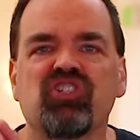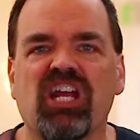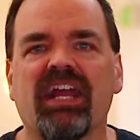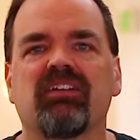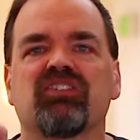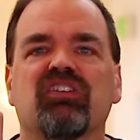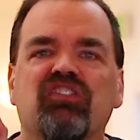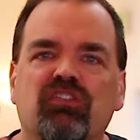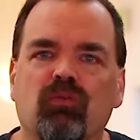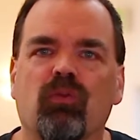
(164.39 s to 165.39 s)
tend to
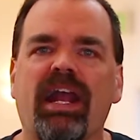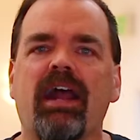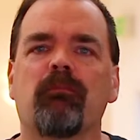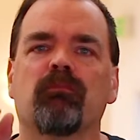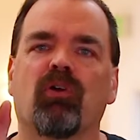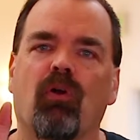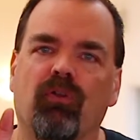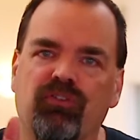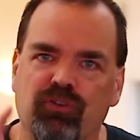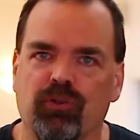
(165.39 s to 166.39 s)
scramble
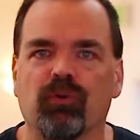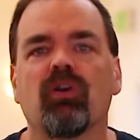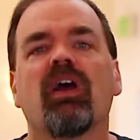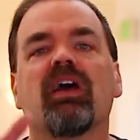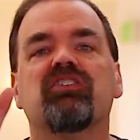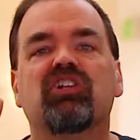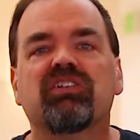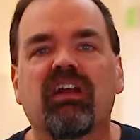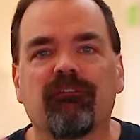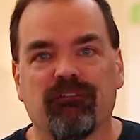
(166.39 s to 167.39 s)
to
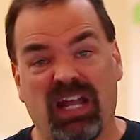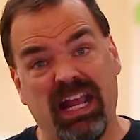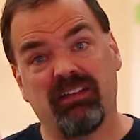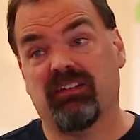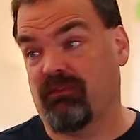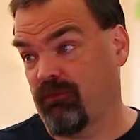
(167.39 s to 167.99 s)
defend,